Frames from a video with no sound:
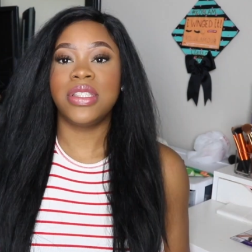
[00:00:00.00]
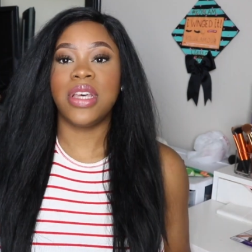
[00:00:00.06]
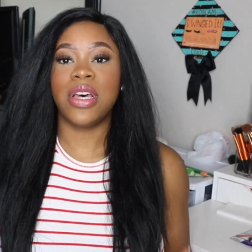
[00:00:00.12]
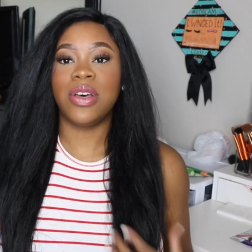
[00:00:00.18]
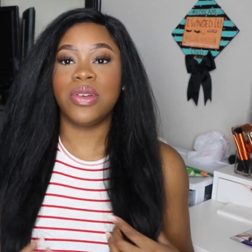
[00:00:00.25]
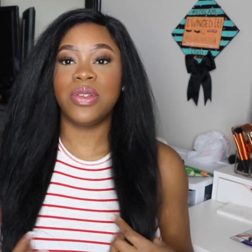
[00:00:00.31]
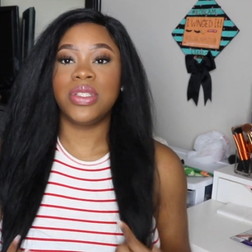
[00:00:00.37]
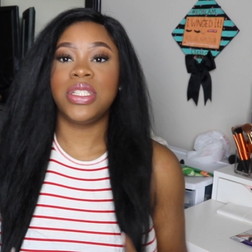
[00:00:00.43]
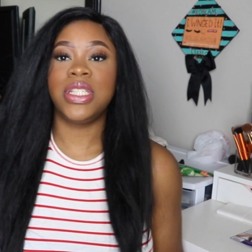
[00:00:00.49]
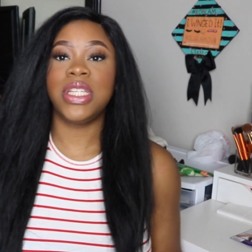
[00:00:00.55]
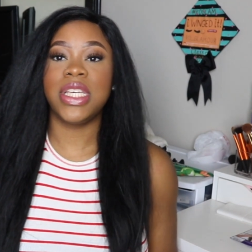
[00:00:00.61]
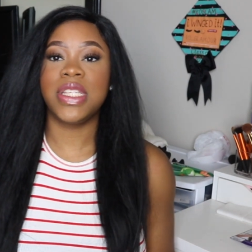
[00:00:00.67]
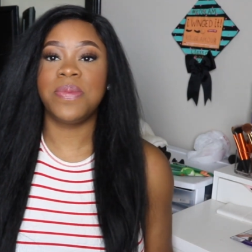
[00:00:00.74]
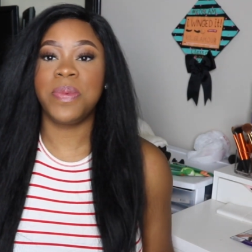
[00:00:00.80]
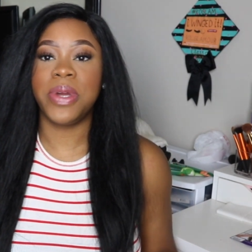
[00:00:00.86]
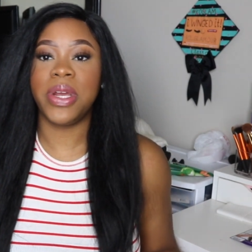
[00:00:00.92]
So
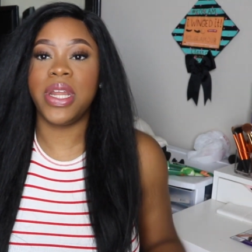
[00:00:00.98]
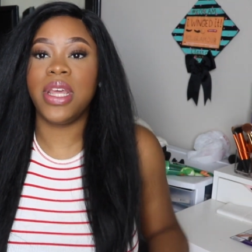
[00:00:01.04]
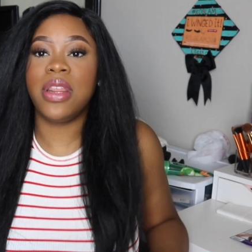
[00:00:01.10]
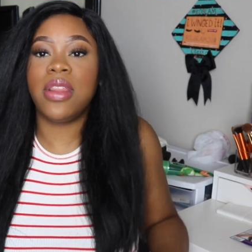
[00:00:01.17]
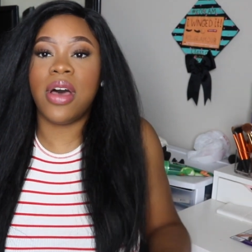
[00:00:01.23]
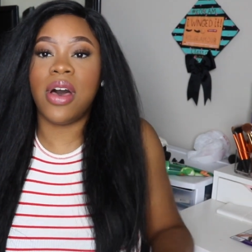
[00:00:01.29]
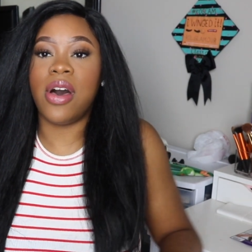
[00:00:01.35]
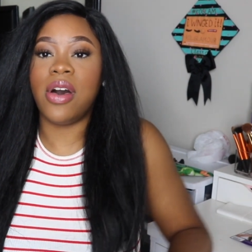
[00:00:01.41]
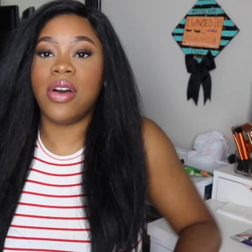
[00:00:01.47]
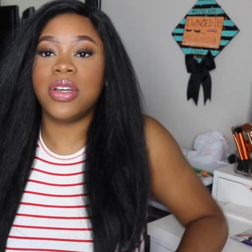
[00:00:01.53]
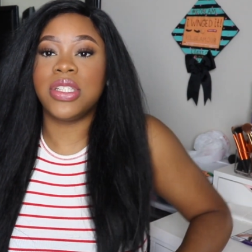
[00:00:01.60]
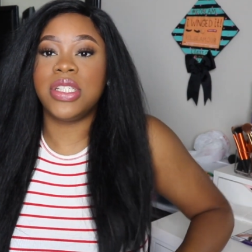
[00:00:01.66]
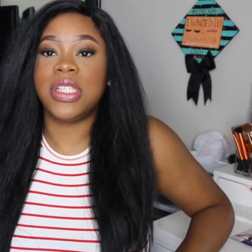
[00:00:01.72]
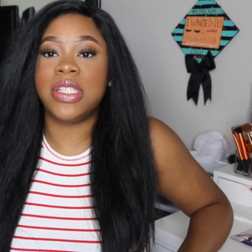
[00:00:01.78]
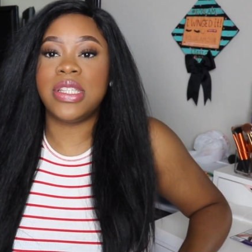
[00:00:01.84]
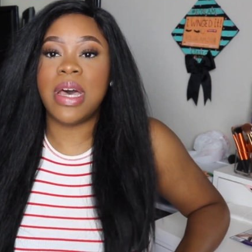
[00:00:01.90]
she's pretty long.
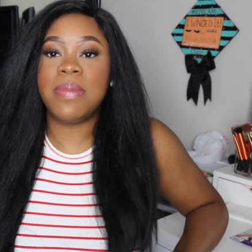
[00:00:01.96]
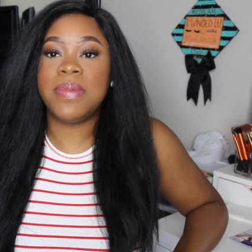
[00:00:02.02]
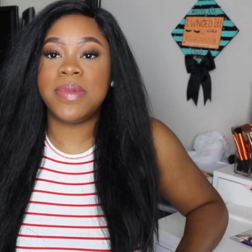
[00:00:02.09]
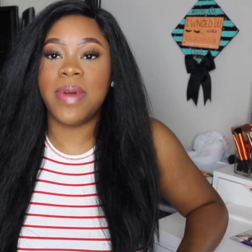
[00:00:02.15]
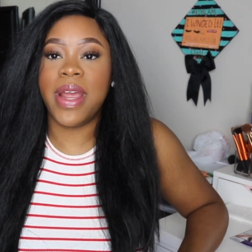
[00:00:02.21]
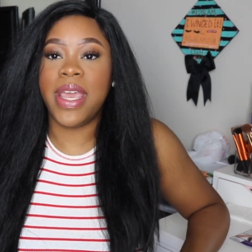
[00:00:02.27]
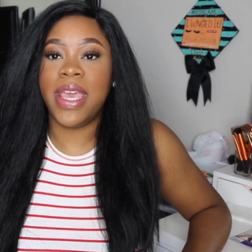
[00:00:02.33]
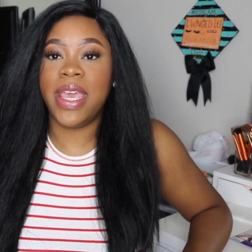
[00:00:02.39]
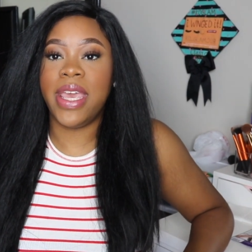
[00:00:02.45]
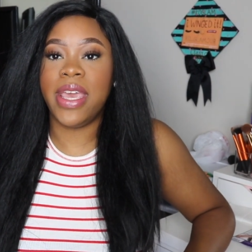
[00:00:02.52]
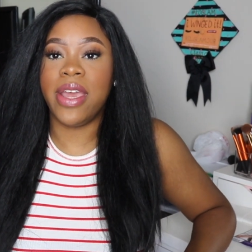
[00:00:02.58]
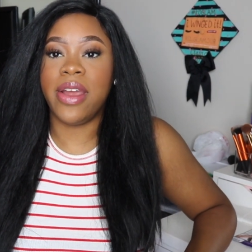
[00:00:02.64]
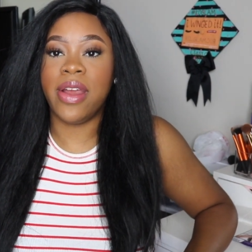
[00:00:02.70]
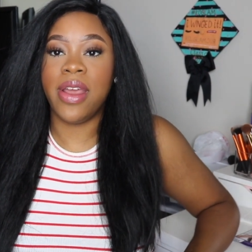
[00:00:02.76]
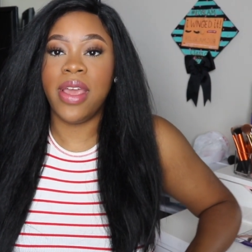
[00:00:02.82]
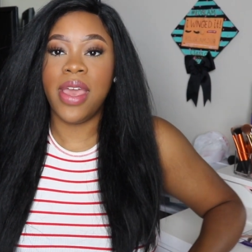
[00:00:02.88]
She stops right
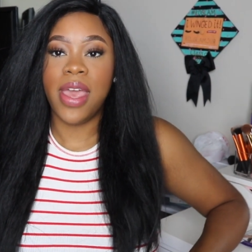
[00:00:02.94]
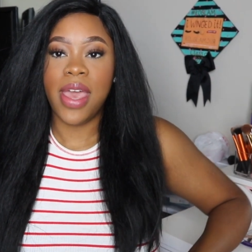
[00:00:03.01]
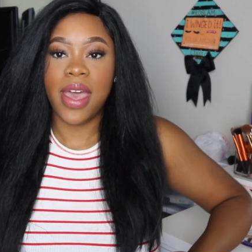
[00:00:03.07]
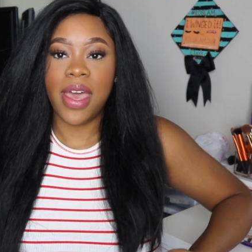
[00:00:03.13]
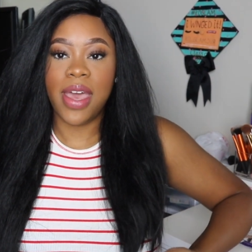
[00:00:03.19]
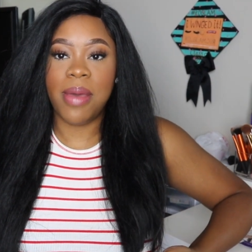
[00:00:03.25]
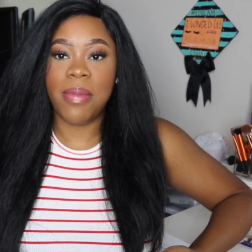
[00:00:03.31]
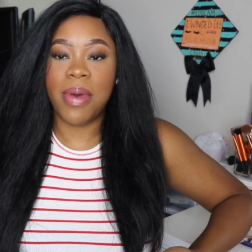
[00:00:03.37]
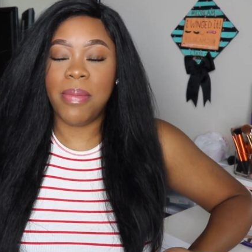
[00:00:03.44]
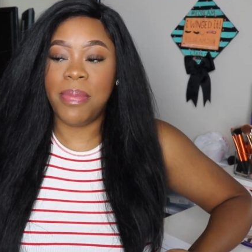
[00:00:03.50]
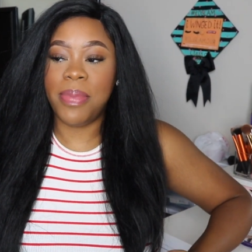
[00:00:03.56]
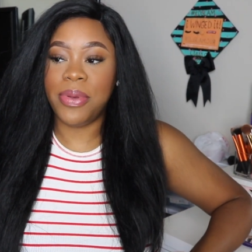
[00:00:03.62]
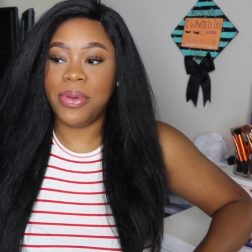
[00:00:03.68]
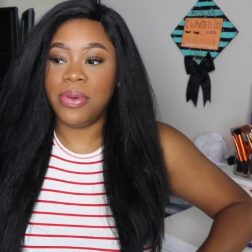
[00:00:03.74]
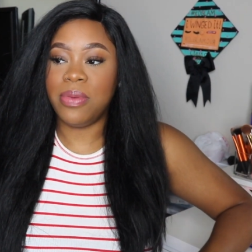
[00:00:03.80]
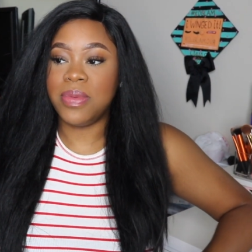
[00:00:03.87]
here at my
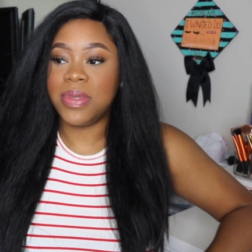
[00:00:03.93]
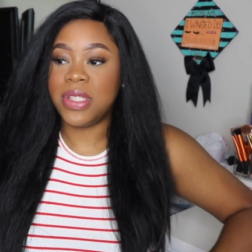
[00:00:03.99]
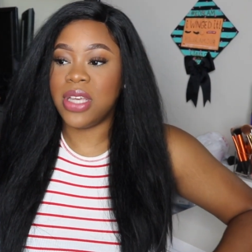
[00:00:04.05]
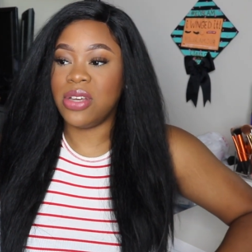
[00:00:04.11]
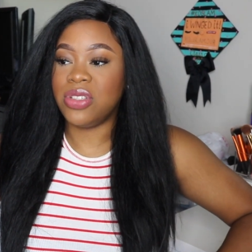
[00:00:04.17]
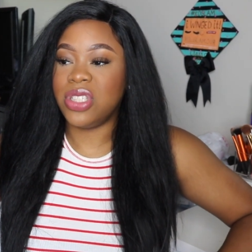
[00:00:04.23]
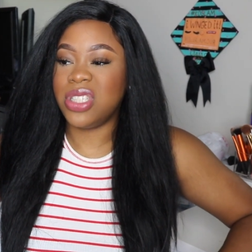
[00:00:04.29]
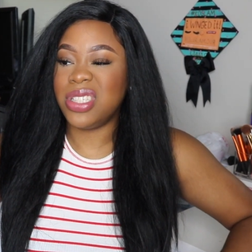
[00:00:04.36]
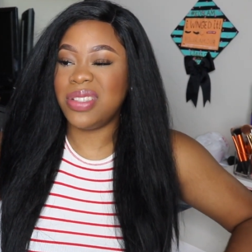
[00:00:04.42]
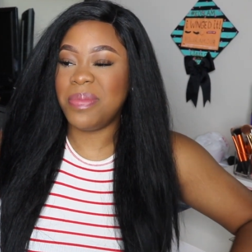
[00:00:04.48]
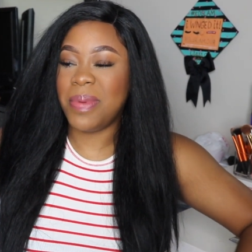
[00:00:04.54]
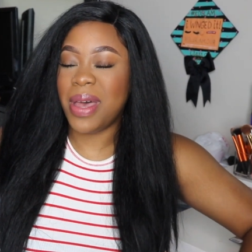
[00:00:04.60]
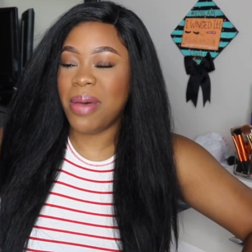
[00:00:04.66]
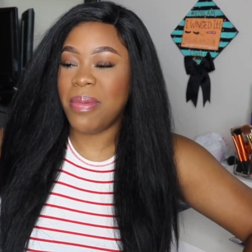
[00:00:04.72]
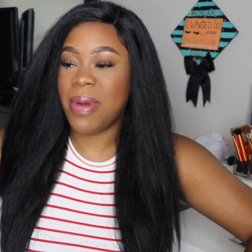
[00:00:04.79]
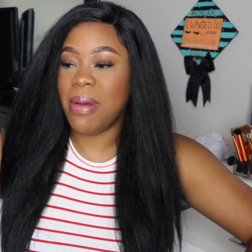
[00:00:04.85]
boob. So she's
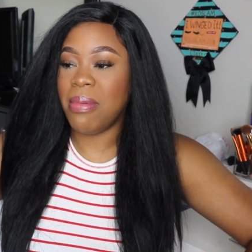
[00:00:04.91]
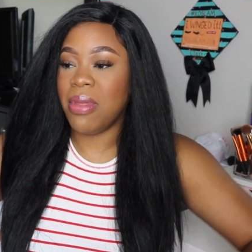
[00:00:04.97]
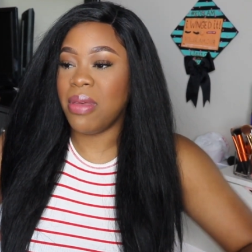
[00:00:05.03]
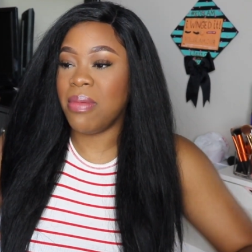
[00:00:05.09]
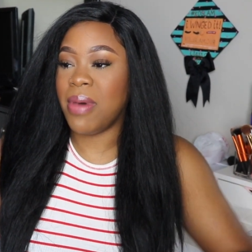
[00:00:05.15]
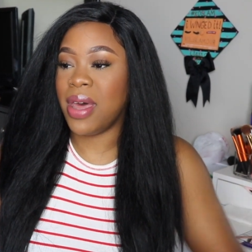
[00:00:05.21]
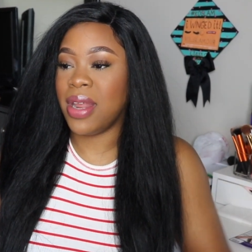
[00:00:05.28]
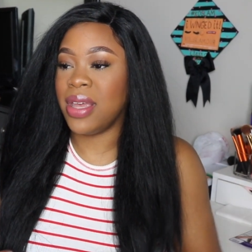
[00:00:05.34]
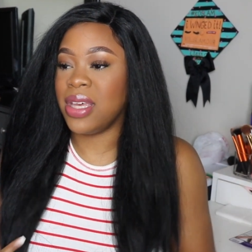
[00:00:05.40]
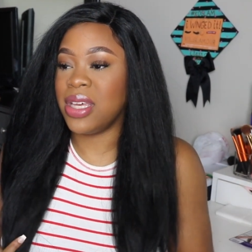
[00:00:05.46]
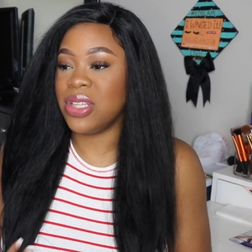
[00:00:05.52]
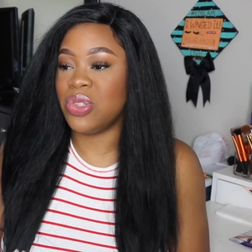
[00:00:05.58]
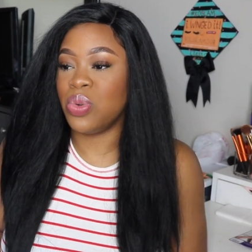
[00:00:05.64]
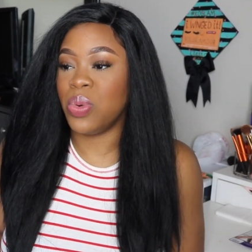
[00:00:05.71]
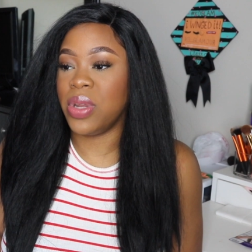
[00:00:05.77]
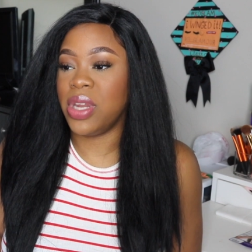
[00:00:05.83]
about, probably about a
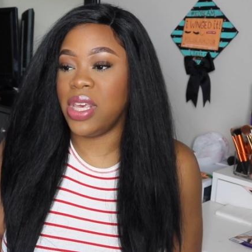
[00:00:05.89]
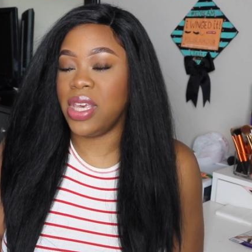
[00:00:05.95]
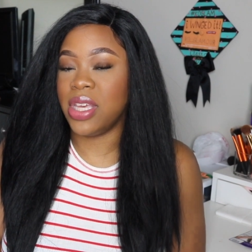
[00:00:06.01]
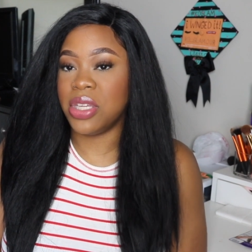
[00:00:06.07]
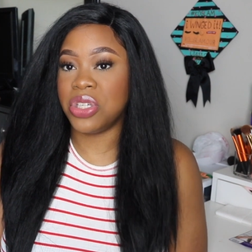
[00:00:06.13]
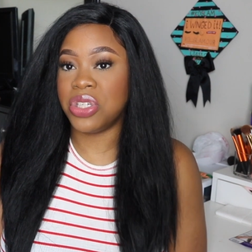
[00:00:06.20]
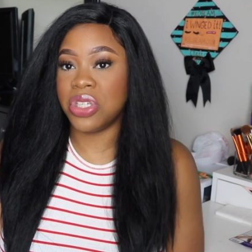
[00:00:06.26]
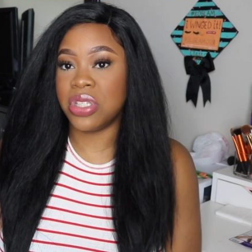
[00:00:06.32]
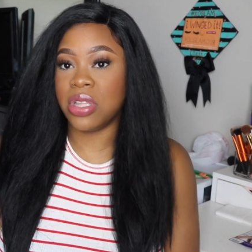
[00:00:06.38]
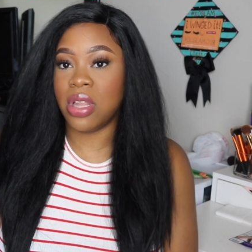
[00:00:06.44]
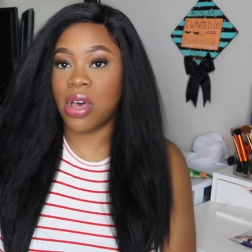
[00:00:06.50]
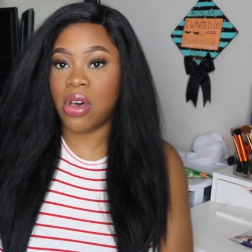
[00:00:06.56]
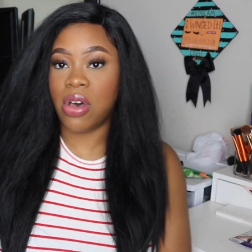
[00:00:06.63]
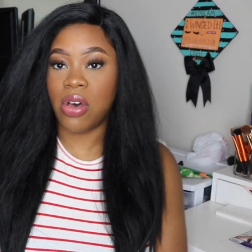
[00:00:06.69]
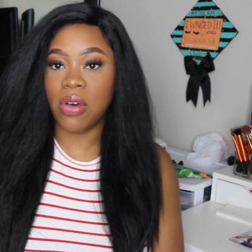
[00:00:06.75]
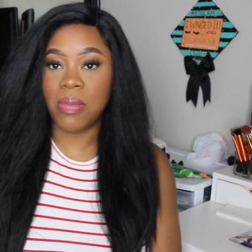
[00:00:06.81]
good 20 inches
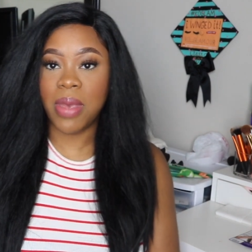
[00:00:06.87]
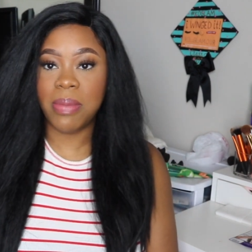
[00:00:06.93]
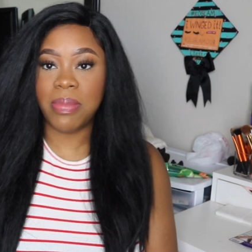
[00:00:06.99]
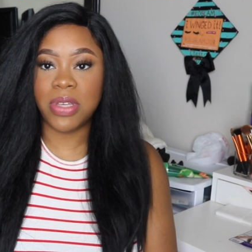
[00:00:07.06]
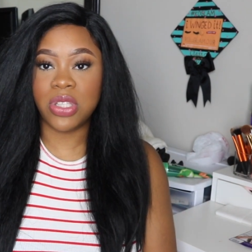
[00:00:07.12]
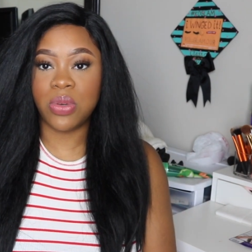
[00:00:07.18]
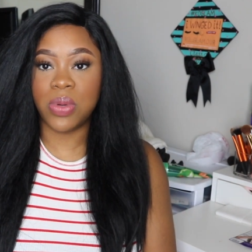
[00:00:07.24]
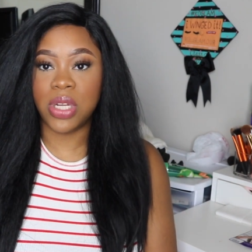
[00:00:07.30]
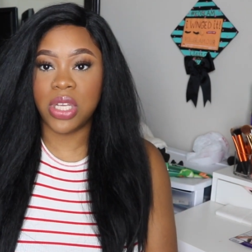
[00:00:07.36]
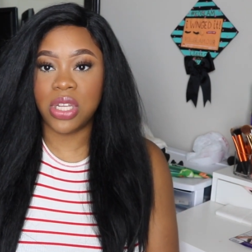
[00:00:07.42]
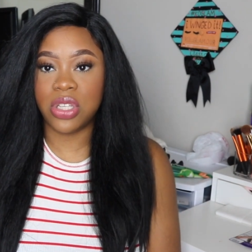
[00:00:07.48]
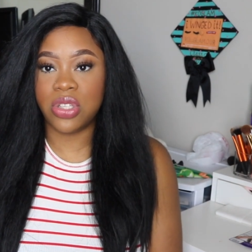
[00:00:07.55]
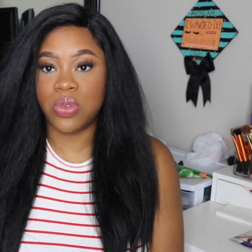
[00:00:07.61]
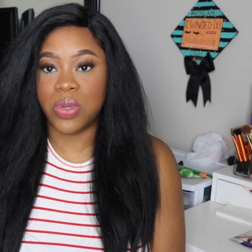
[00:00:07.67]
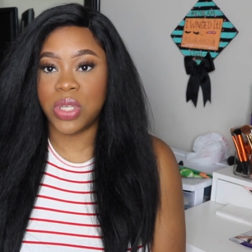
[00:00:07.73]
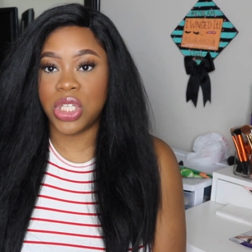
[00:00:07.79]
long, maybe 20 to
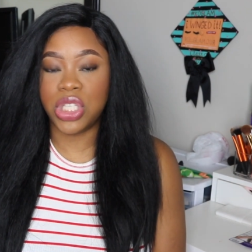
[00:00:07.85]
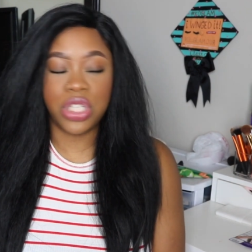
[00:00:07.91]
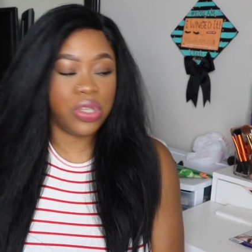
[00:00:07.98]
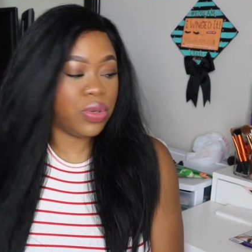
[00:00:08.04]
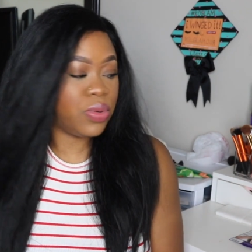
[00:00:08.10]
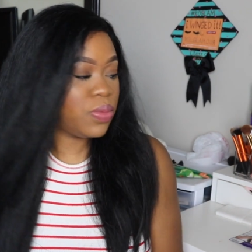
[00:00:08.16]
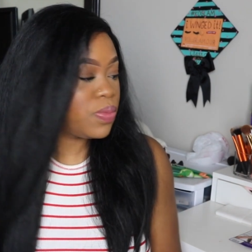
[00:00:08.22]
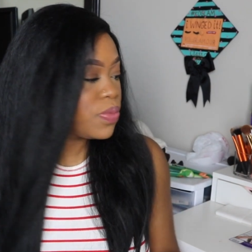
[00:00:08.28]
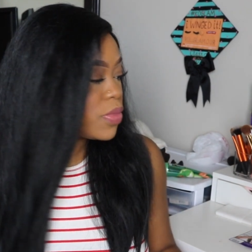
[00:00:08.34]
22.